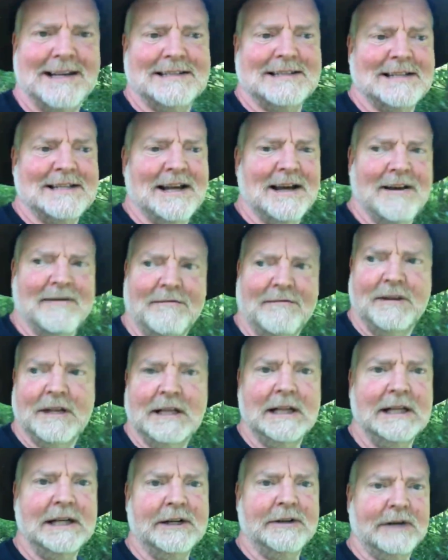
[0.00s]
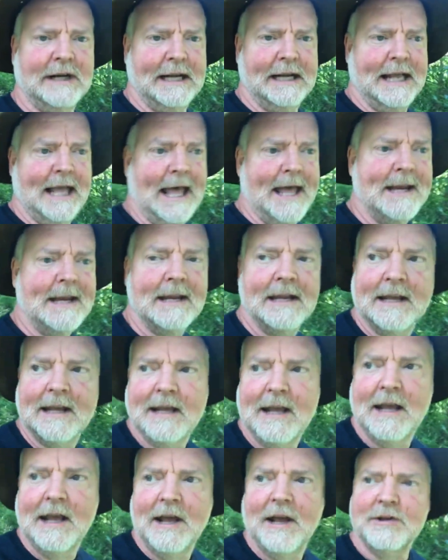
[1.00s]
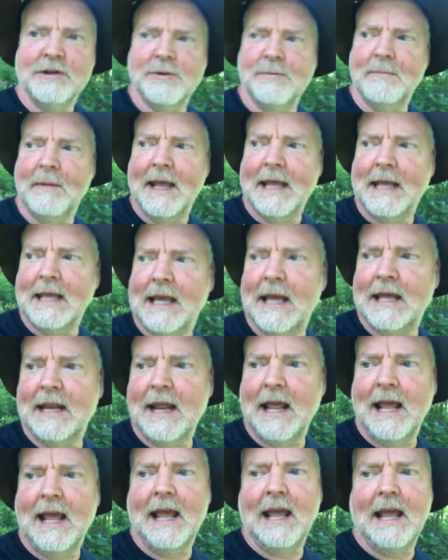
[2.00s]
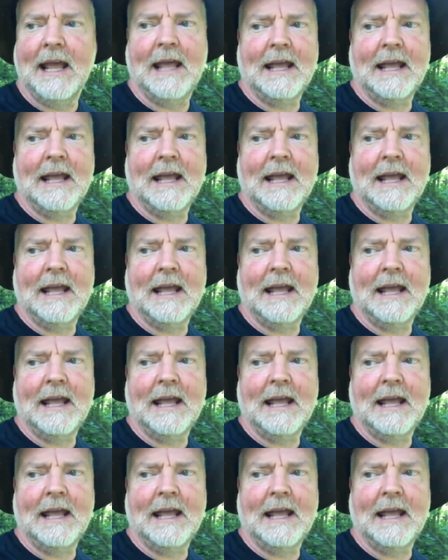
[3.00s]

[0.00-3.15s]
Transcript: of clearing it to make it a